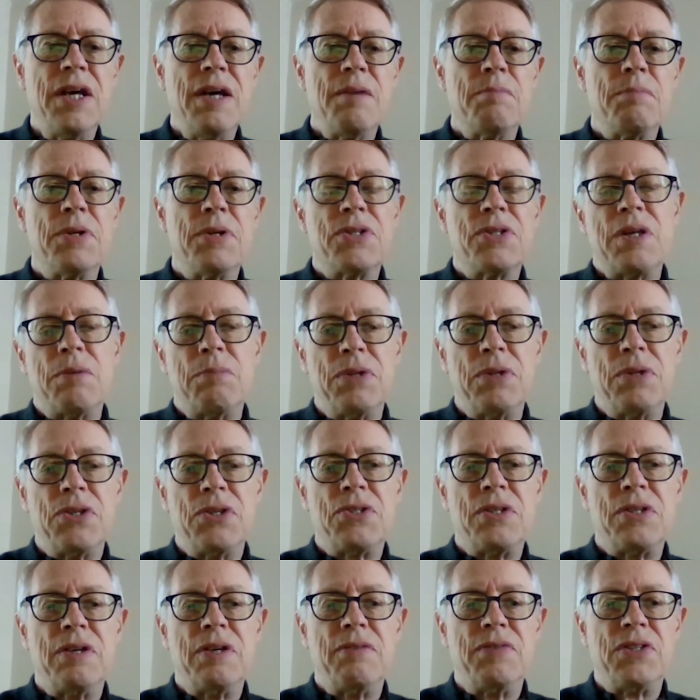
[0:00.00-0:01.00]
but some of the
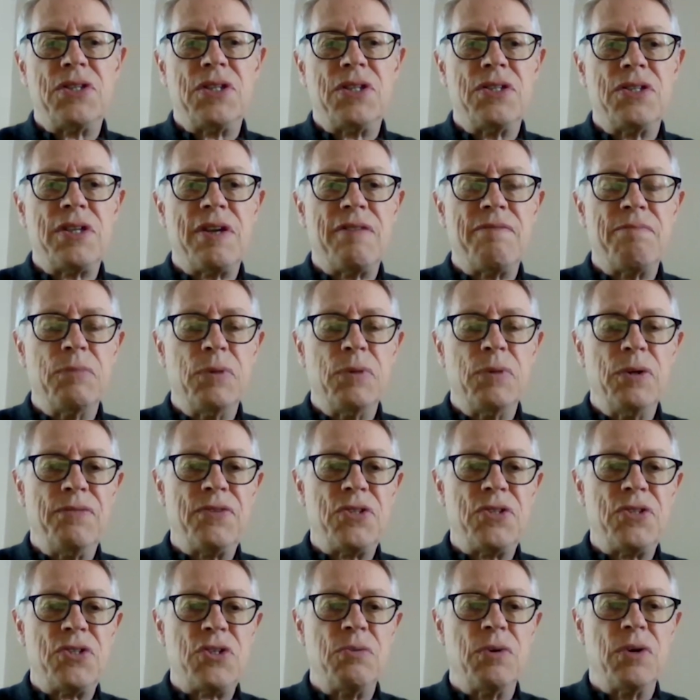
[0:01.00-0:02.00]
services have
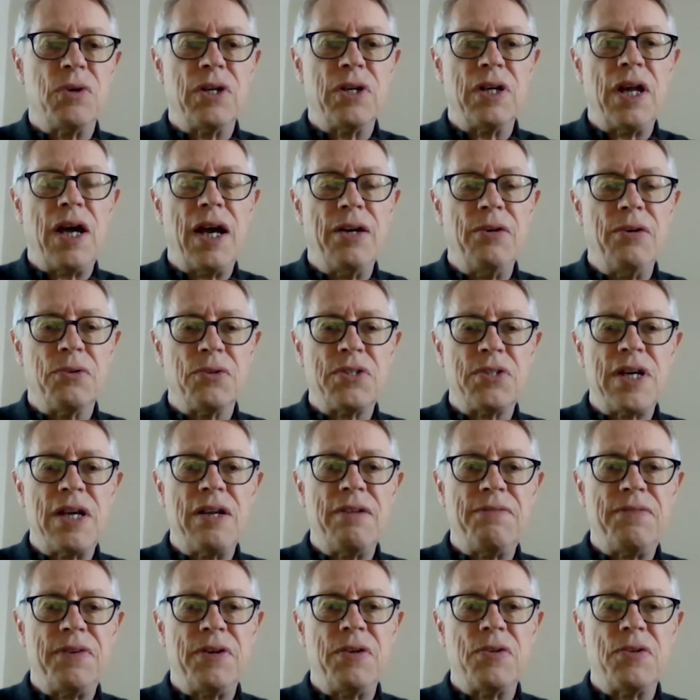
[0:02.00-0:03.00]
moved to online or
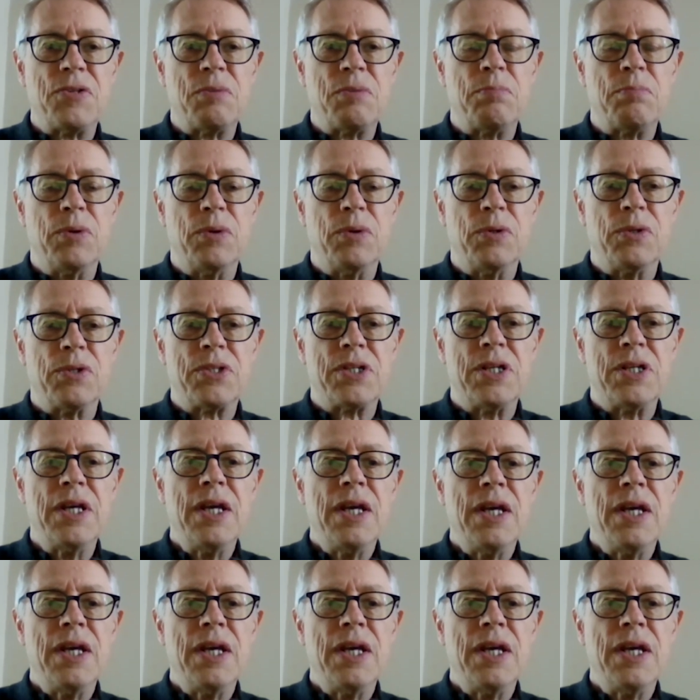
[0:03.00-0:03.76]
telephone support.